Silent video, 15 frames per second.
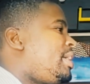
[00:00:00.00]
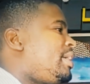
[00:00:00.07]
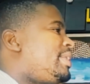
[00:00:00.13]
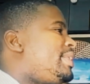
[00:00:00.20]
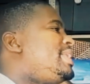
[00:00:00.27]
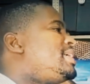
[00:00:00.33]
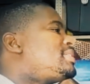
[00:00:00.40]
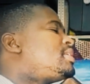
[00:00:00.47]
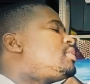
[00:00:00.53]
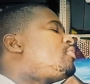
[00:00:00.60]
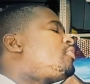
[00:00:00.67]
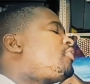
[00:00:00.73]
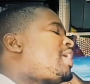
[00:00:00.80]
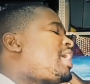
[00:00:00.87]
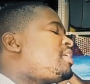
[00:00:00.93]
Lesson
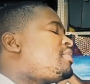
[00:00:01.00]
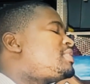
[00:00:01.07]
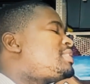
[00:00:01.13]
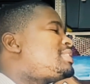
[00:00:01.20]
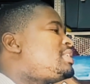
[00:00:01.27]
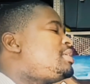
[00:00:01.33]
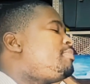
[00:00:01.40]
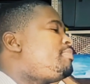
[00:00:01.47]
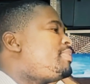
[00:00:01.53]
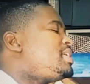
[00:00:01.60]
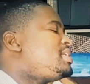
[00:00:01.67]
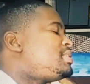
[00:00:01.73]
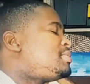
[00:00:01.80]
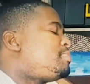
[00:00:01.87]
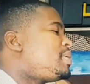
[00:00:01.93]
5 simply
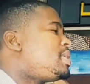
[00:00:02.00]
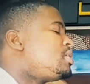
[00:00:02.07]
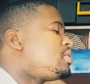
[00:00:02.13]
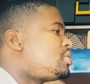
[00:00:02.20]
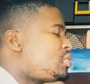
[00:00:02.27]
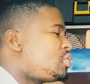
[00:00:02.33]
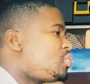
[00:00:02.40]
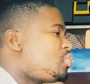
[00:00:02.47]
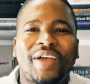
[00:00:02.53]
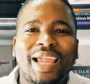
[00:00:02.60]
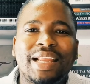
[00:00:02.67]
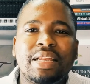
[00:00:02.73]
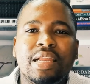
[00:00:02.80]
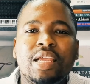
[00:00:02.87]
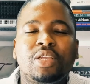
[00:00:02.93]
speaks
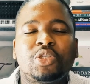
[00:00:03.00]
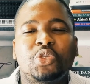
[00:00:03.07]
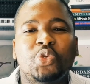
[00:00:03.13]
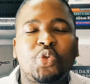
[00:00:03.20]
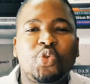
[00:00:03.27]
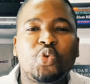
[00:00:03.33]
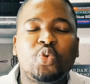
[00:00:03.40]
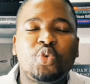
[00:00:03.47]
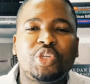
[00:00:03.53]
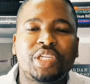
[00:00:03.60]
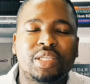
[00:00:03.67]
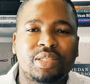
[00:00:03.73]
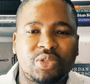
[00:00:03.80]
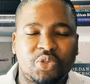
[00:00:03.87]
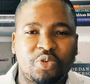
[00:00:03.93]
finding
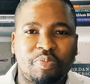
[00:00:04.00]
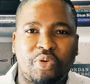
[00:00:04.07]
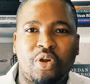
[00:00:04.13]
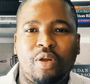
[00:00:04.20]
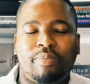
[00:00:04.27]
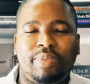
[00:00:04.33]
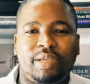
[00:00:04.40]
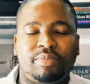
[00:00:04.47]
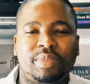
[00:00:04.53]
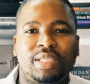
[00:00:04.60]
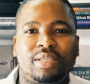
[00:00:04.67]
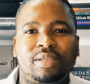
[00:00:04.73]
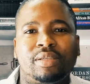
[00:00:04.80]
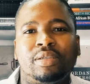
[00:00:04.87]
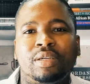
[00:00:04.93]
solutions to
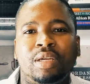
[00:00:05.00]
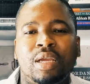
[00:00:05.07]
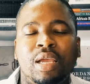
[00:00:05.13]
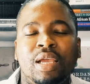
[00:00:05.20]
problems.